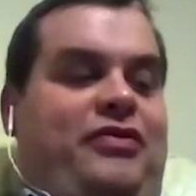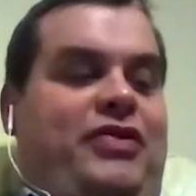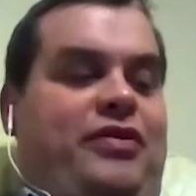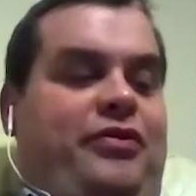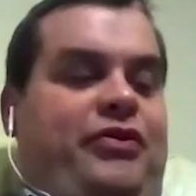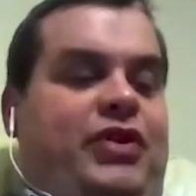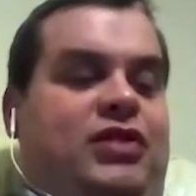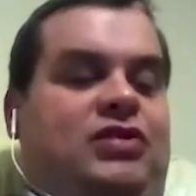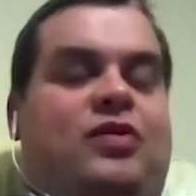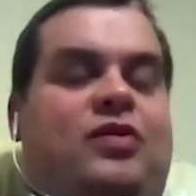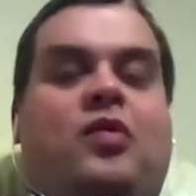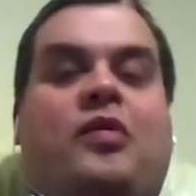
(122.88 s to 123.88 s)
But first
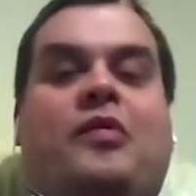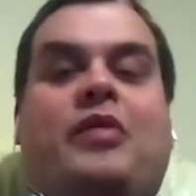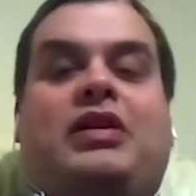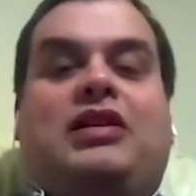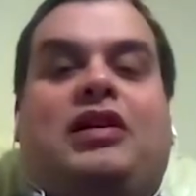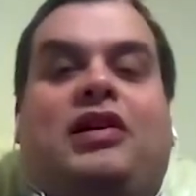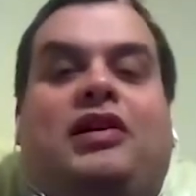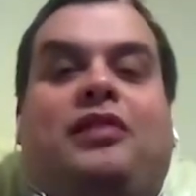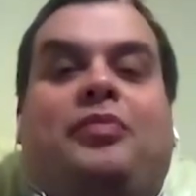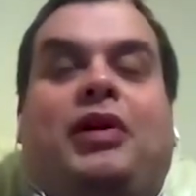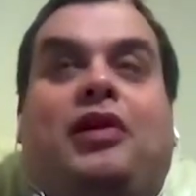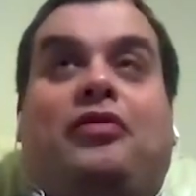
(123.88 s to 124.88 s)
of all, we did our
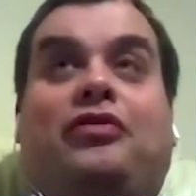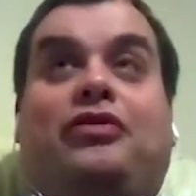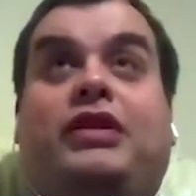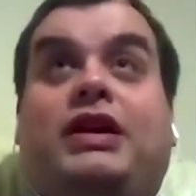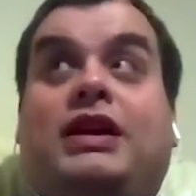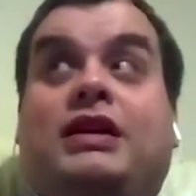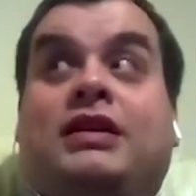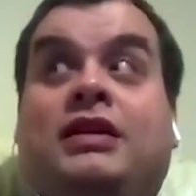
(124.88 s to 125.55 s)
part 3.